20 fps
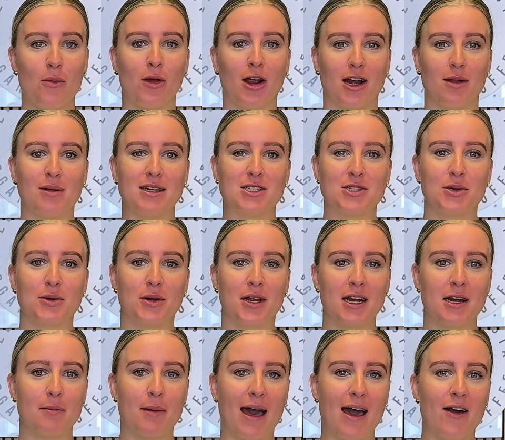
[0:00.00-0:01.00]
we're going to be
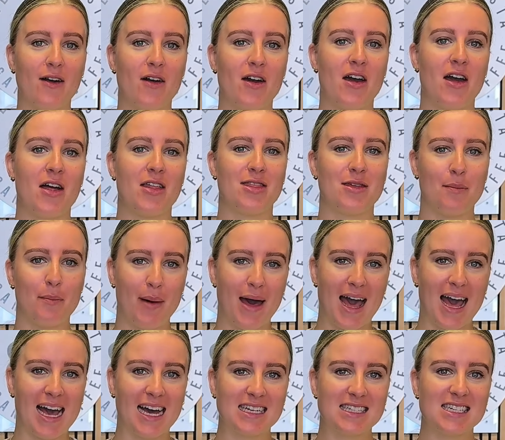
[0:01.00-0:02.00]
talking about the
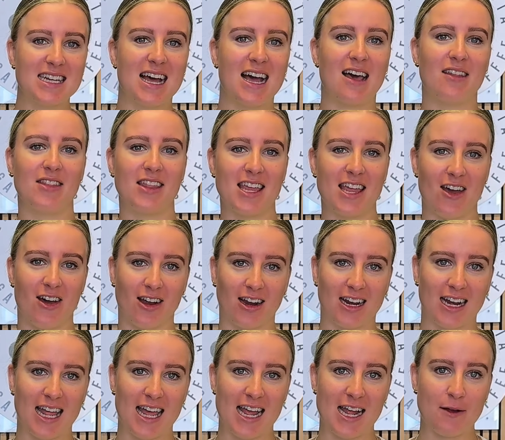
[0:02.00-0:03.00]
bad and the
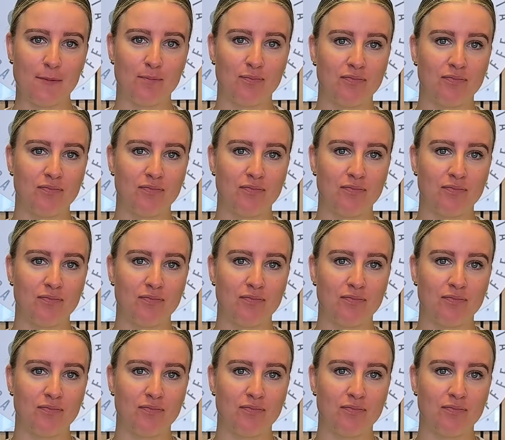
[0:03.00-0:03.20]
ugly.